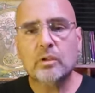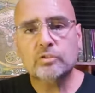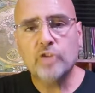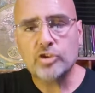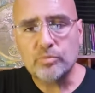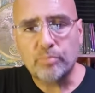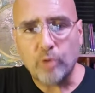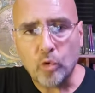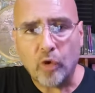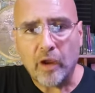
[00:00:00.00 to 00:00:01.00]
dungeon
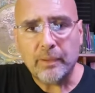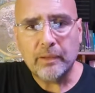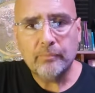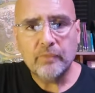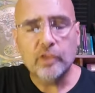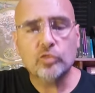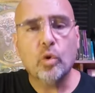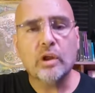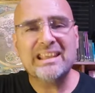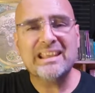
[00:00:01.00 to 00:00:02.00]
programming is
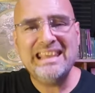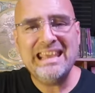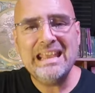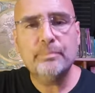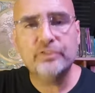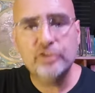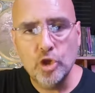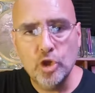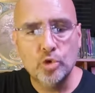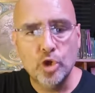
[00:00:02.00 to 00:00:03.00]
what keeps
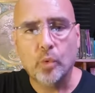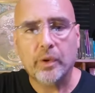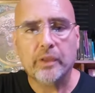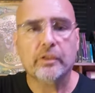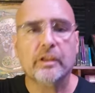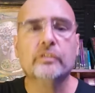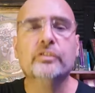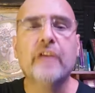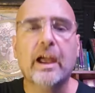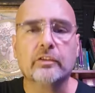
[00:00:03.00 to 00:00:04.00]
you doing the
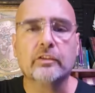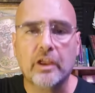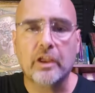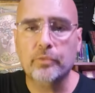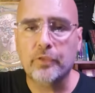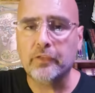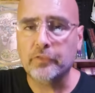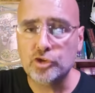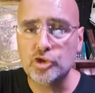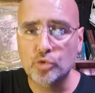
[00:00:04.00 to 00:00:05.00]
exact same thing
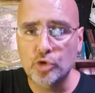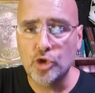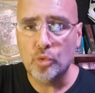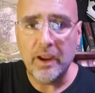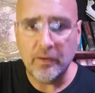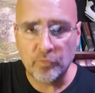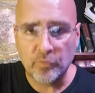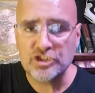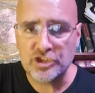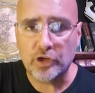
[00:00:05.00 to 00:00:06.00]
that you do
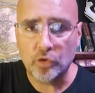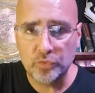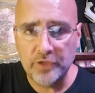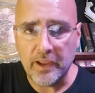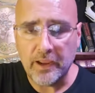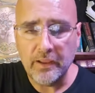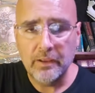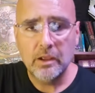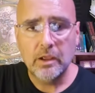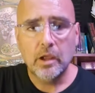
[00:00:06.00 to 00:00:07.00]
every single day,
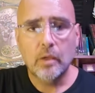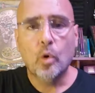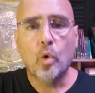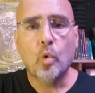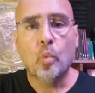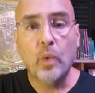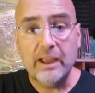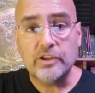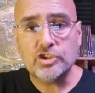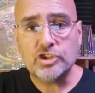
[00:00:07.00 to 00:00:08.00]

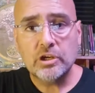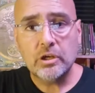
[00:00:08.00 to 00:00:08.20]
which